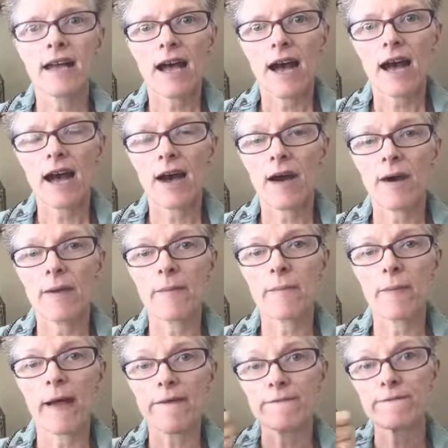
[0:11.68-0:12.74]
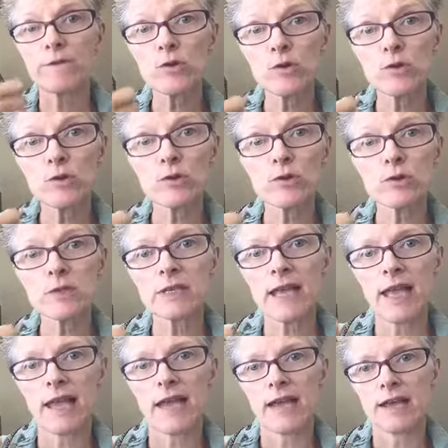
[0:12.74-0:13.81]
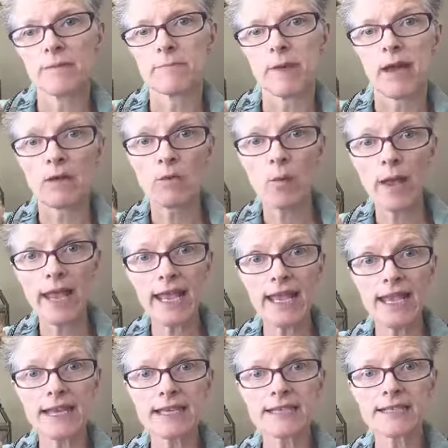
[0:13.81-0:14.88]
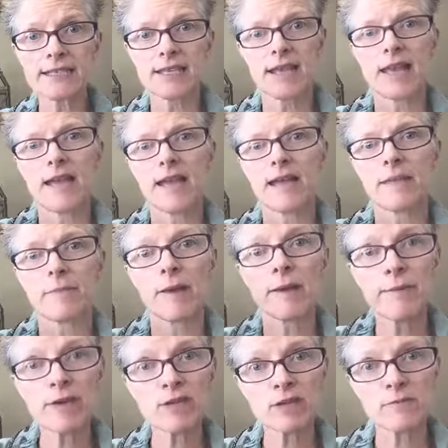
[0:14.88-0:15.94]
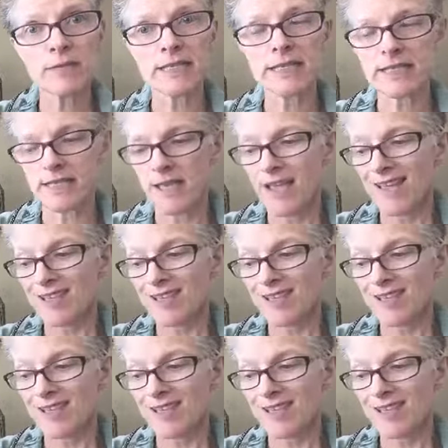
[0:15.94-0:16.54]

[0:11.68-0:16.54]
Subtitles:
my food and my weight and my measurements.